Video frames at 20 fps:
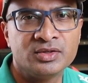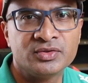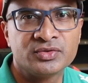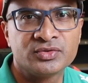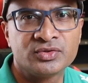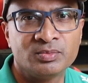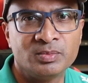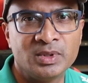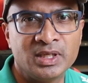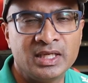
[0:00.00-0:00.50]

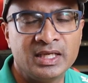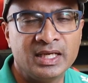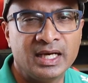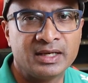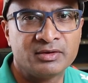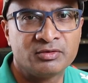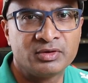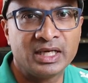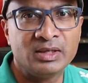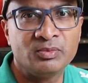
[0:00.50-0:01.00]
used to be
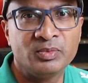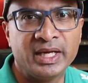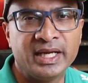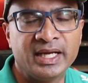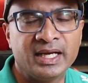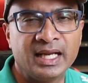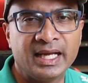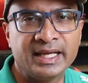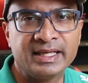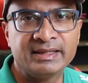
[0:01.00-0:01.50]
a
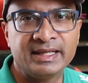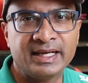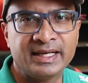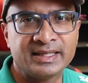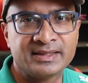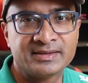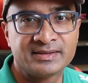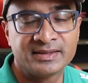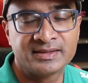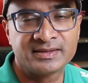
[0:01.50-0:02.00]
railway line
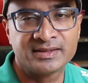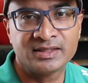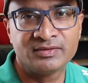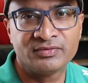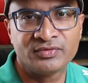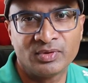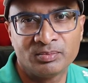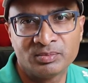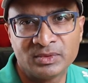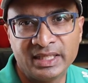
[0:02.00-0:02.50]
that
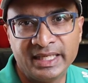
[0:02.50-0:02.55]
existed from